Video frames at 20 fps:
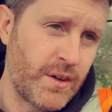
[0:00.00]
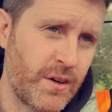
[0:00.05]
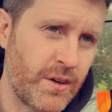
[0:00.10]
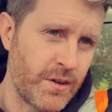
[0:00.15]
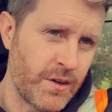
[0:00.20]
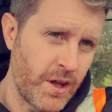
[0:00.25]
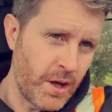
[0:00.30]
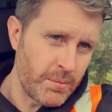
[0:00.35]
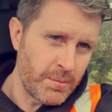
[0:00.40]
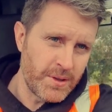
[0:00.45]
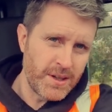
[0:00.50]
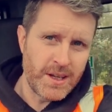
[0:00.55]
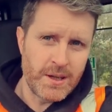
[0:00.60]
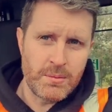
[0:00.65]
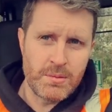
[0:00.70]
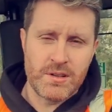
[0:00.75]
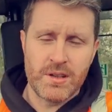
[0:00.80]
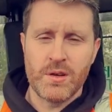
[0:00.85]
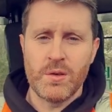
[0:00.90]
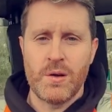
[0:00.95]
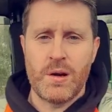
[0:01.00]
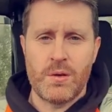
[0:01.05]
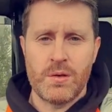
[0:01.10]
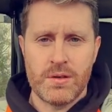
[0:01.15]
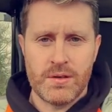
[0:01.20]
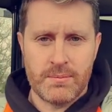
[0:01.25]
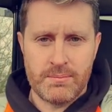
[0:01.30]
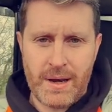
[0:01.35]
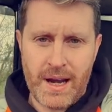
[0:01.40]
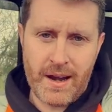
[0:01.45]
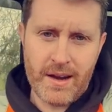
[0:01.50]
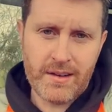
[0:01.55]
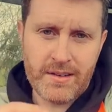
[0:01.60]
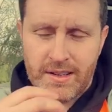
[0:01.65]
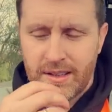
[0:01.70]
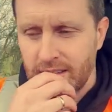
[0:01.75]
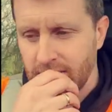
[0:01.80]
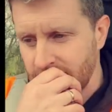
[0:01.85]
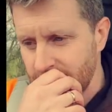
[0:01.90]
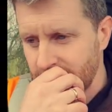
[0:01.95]
or not being able to go out and
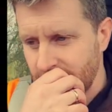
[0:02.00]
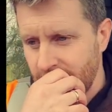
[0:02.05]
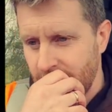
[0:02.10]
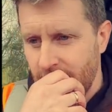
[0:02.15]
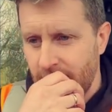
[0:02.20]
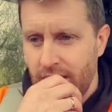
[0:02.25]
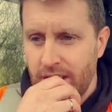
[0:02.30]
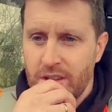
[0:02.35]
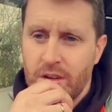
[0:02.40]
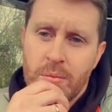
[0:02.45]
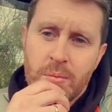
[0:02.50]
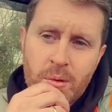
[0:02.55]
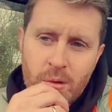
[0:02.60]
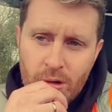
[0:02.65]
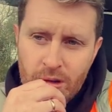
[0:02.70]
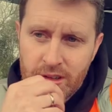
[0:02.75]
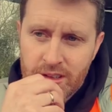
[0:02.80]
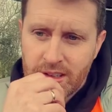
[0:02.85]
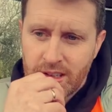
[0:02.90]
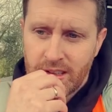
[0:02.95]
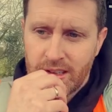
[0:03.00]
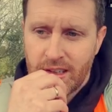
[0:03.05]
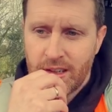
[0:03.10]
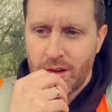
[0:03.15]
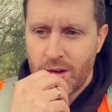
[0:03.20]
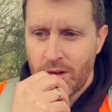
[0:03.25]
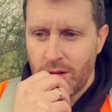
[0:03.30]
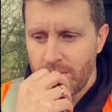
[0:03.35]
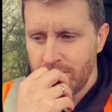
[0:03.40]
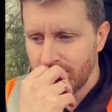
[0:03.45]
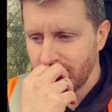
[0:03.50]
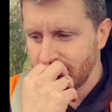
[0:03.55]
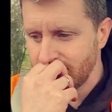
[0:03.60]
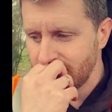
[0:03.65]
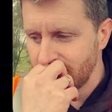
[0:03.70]
party. They're bored sitting at home.